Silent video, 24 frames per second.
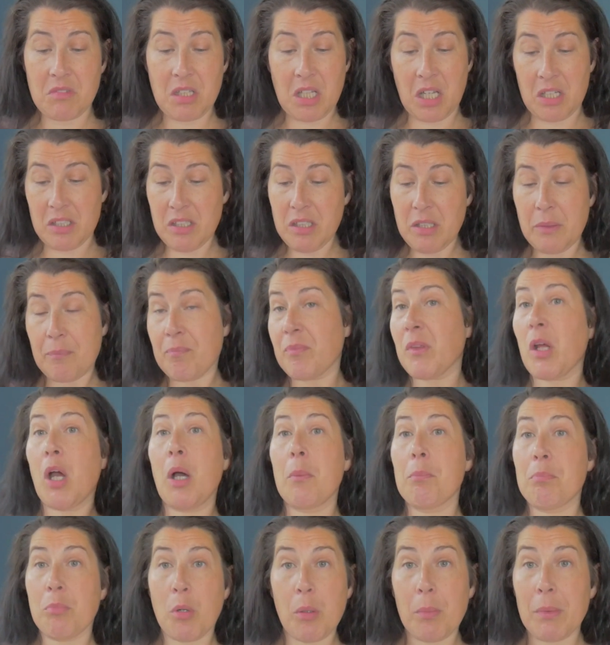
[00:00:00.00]
I don't know,
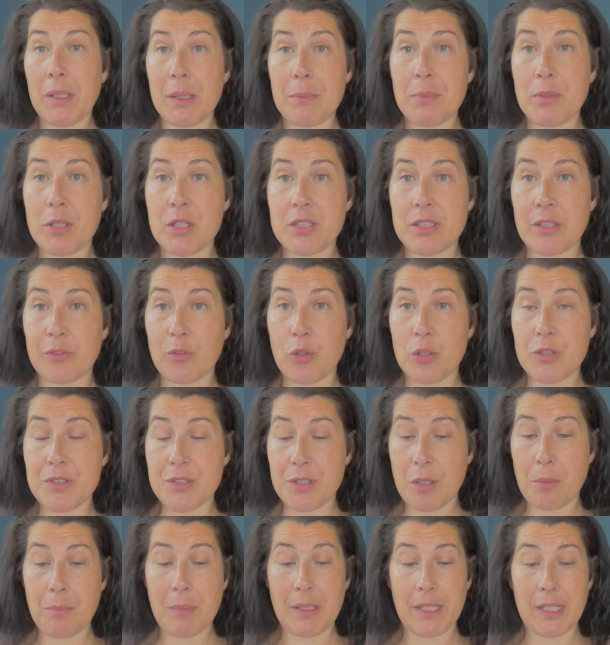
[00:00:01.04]
probably because I've got
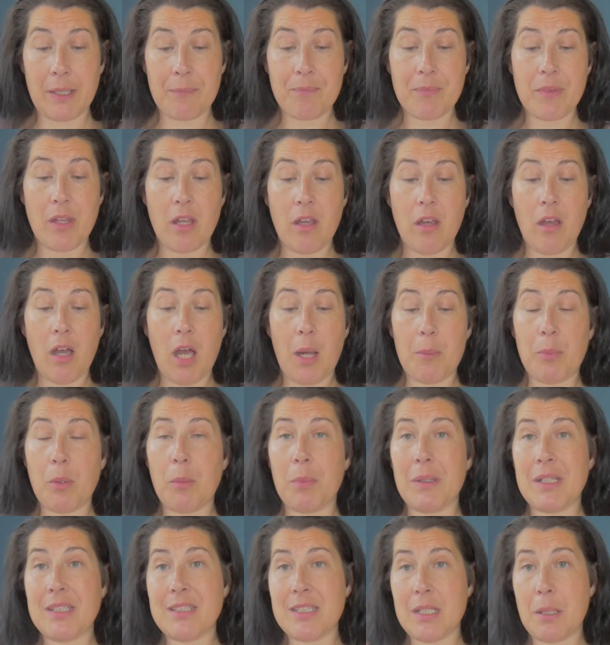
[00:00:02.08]
so many. I
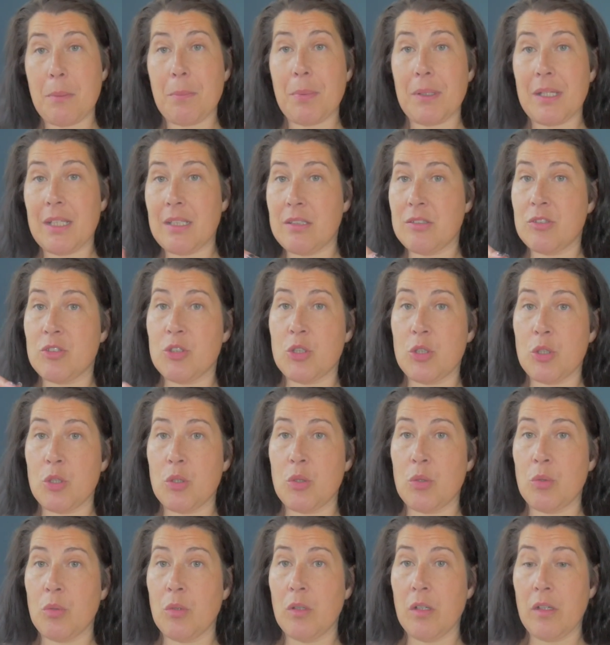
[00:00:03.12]
probably dip
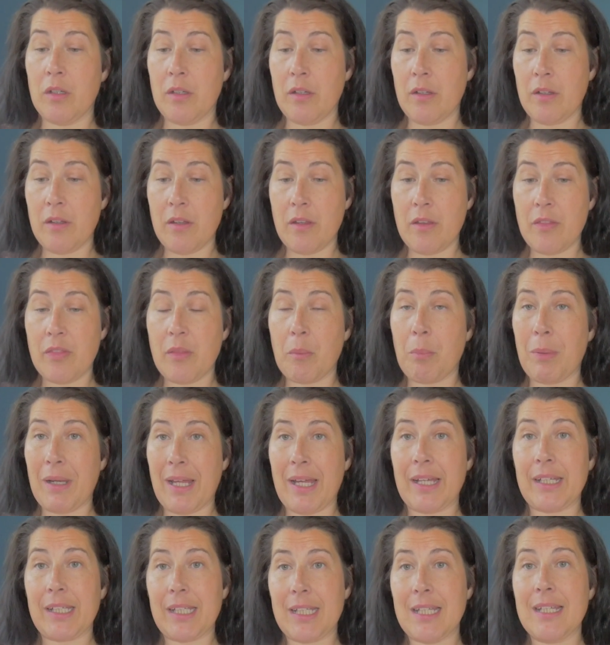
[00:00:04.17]
into the
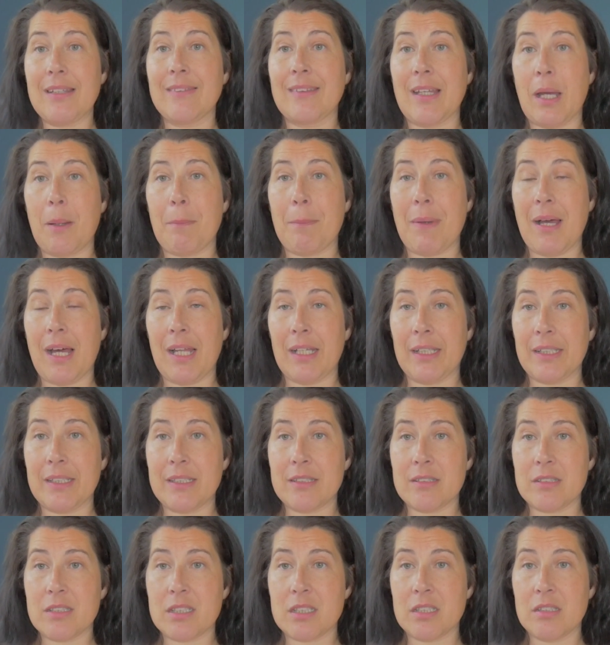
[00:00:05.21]
black in that
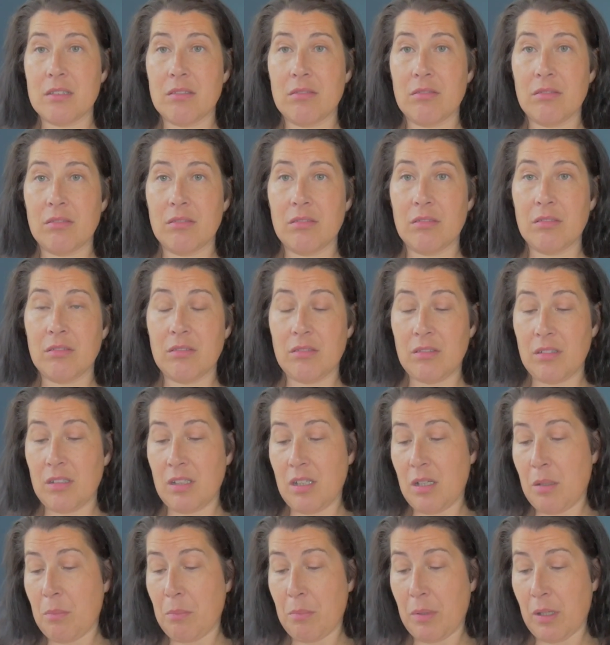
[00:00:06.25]
palette,
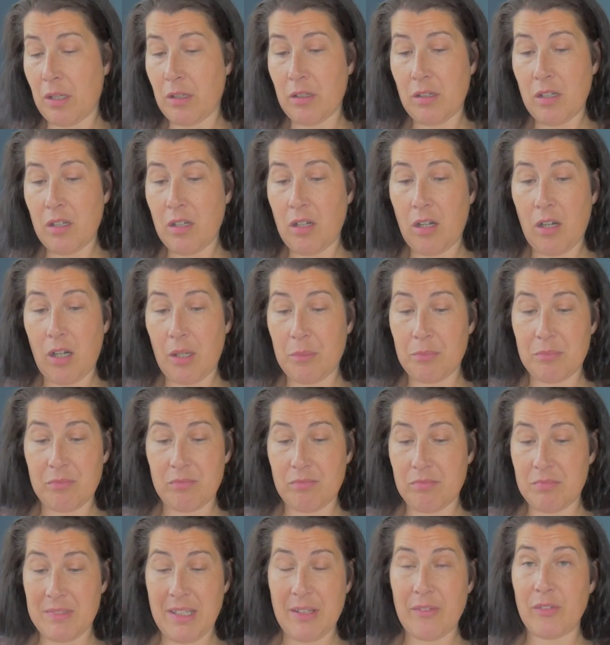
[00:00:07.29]
but I'm
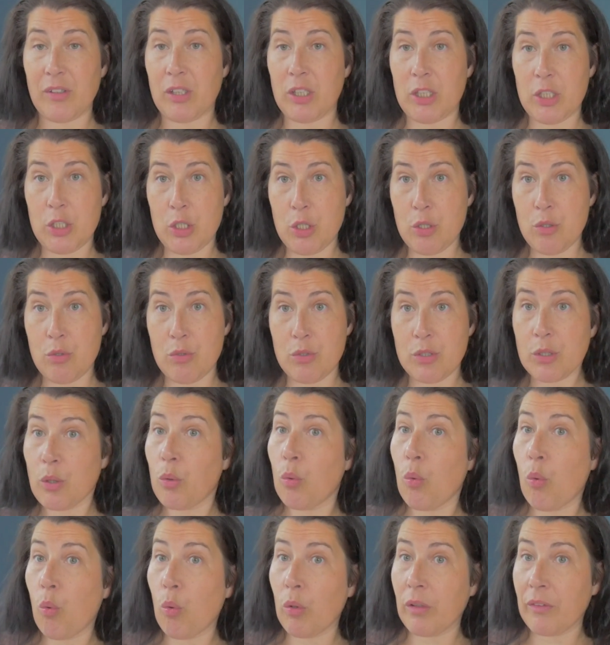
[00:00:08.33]
never going to use
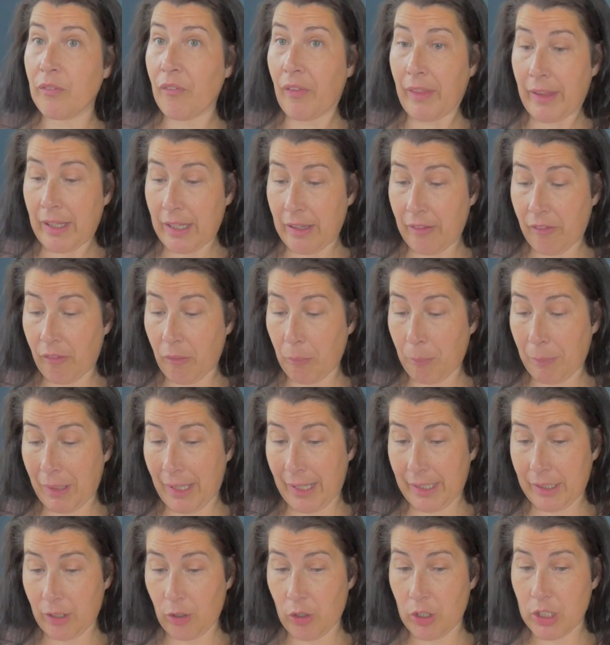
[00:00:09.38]
all of these
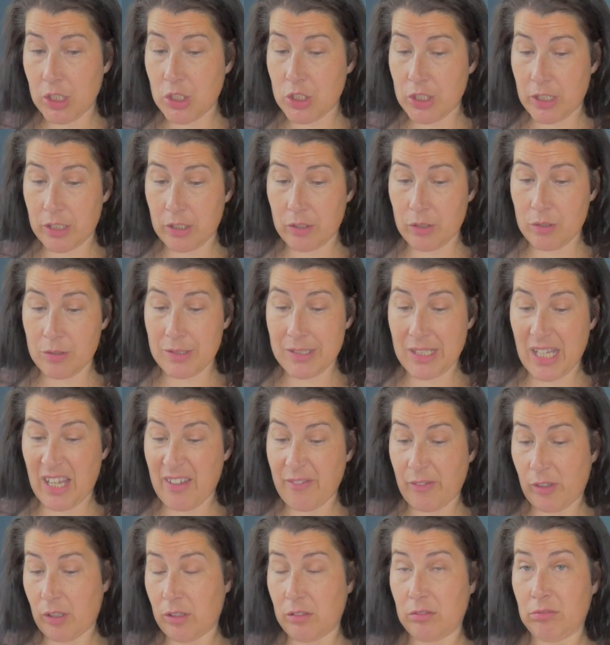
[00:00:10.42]
black eyeshadows
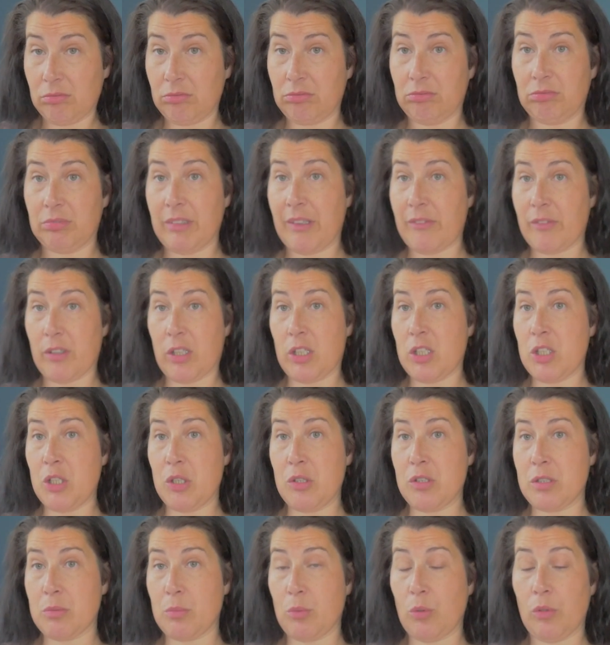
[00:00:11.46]
ever. Never going to
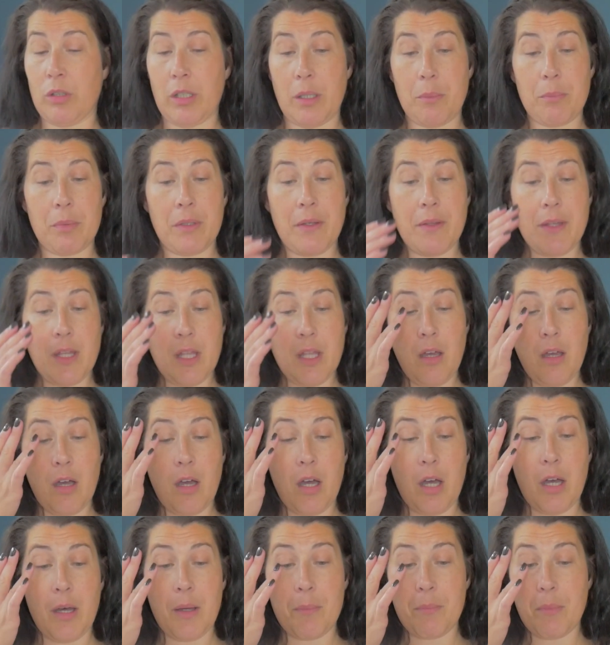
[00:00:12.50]
use them all up.
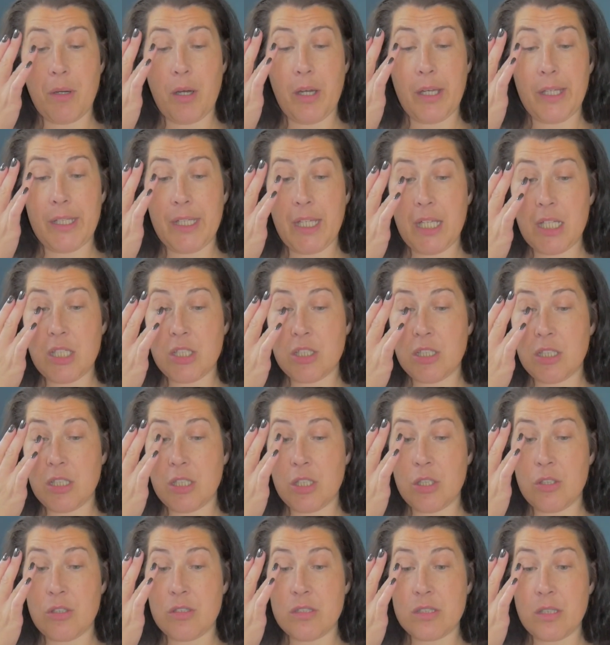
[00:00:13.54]
I occasionally
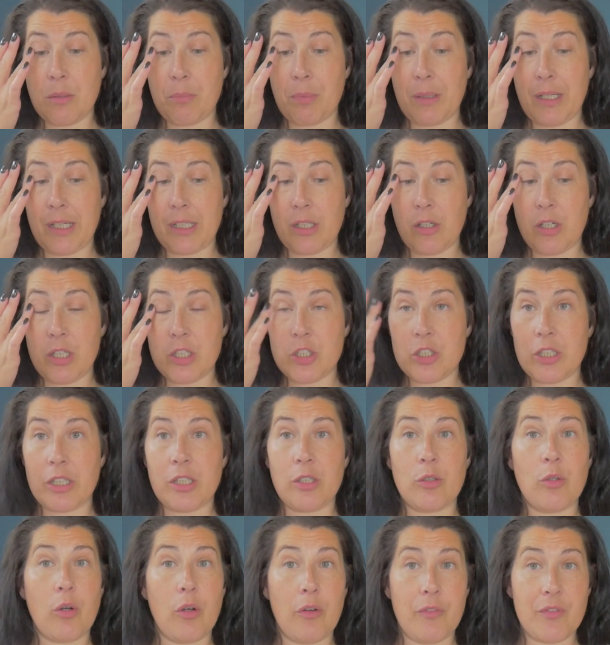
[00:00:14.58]
use a black
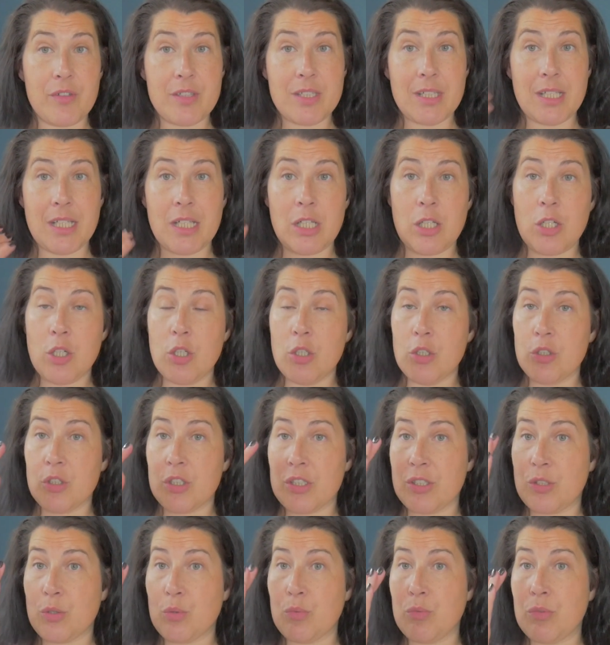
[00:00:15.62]
eyeshadow, obviously,
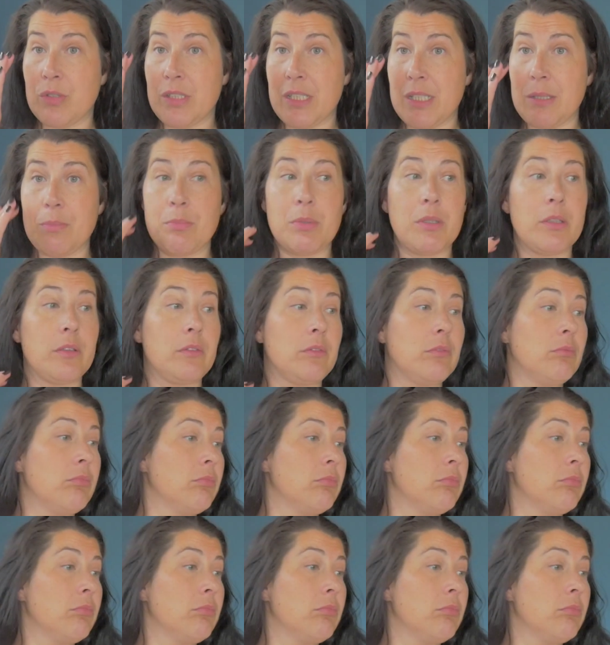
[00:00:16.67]
just to deepen